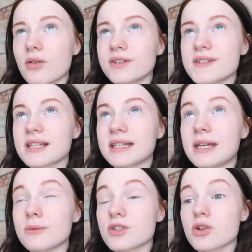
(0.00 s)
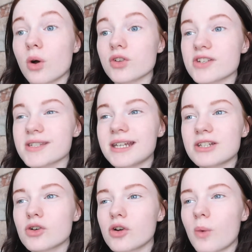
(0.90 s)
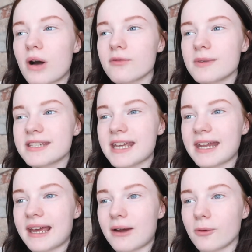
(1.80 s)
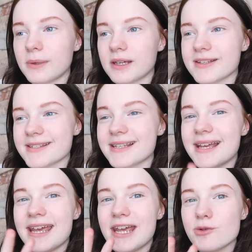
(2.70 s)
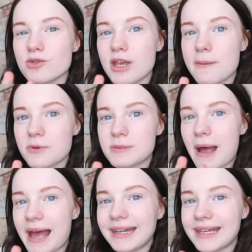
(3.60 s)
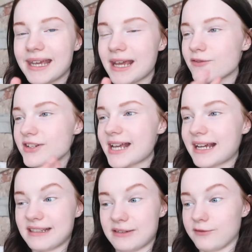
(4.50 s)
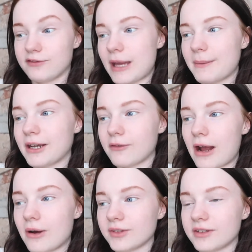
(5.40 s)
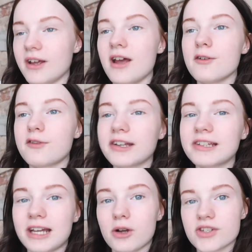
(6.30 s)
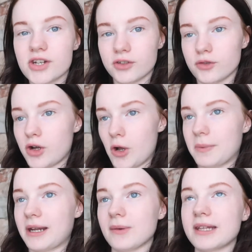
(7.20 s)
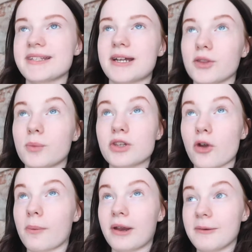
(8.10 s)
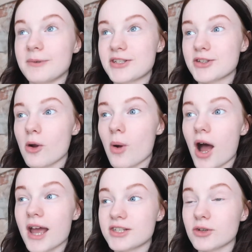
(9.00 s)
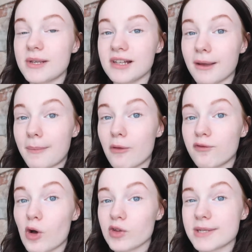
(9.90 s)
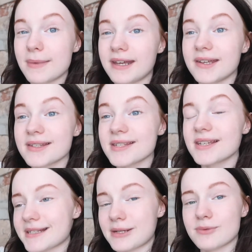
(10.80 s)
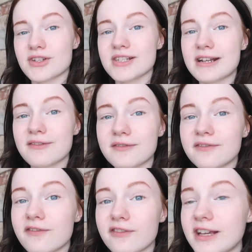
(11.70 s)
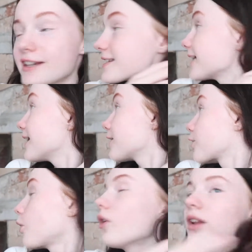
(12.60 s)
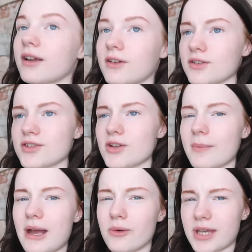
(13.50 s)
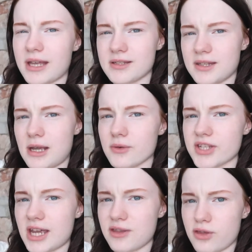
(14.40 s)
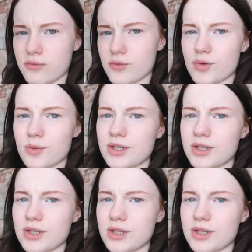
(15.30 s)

Honestly, it was gorgeous, and it took a while for me to get it out because it was, it was panicking every second and flapping around, and finally I got it under a cup and I released it out the window, but it was so hot, it took me about 40 minutes. So it was just like because it thought it could somehow get to the outside through the